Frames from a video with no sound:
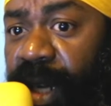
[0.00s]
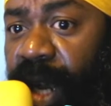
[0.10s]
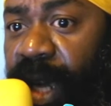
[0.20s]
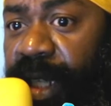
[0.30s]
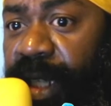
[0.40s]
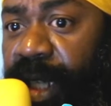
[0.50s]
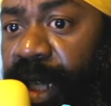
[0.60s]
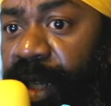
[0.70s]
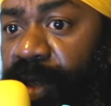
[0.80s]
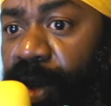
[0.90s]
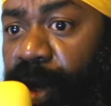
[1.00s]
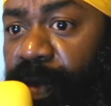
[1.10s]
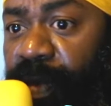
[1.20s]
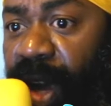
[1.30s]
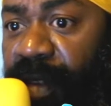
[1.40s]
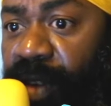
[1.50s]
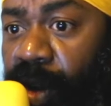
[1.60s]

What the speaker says: 1935,